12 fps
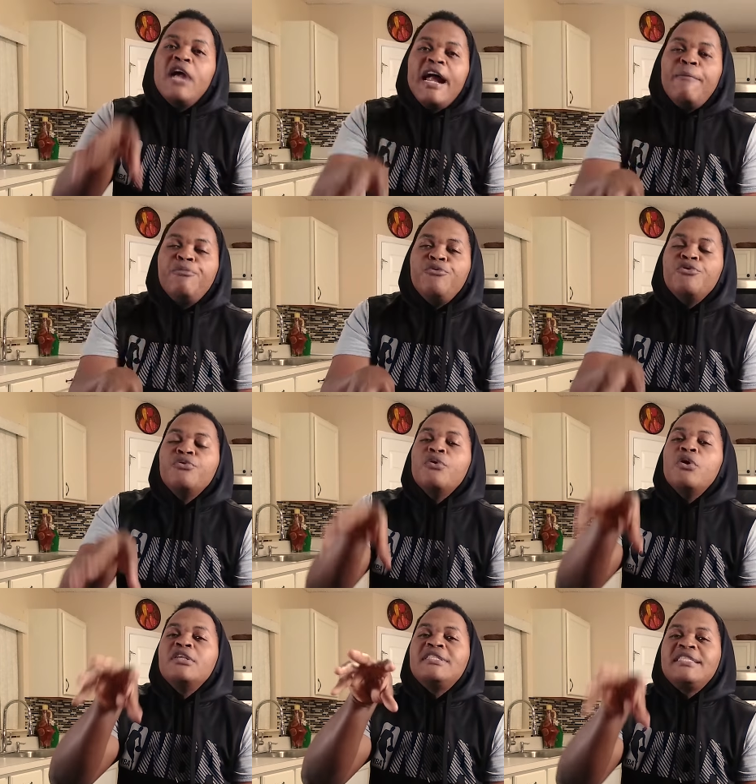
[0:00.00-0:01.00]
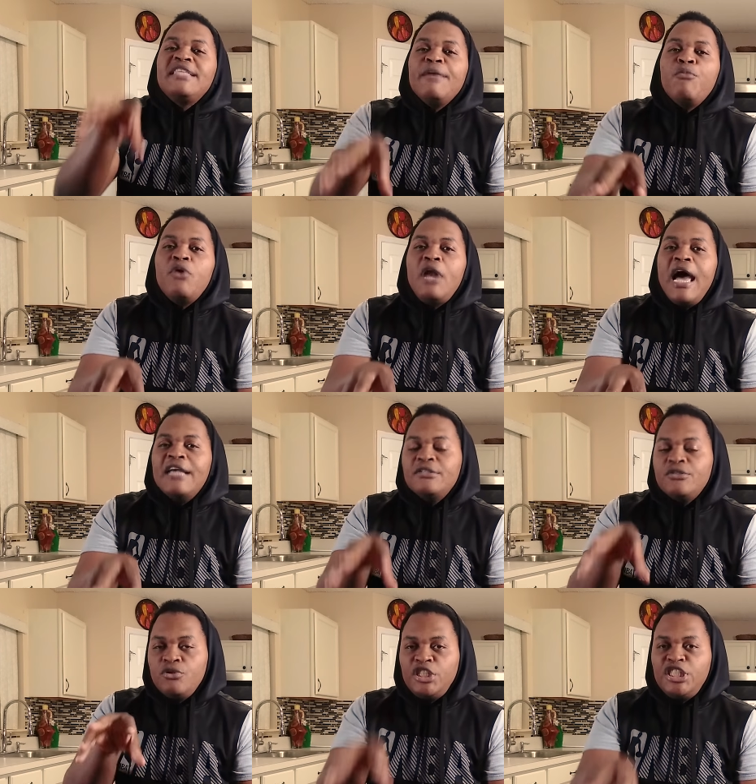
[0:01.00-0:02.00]
to help you
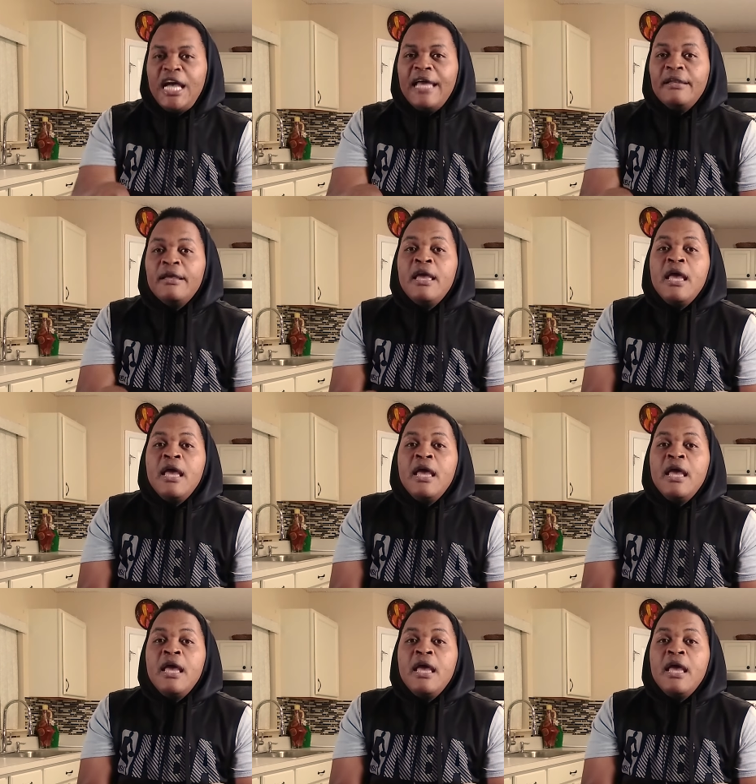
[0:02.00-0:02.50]
stabilize your shot.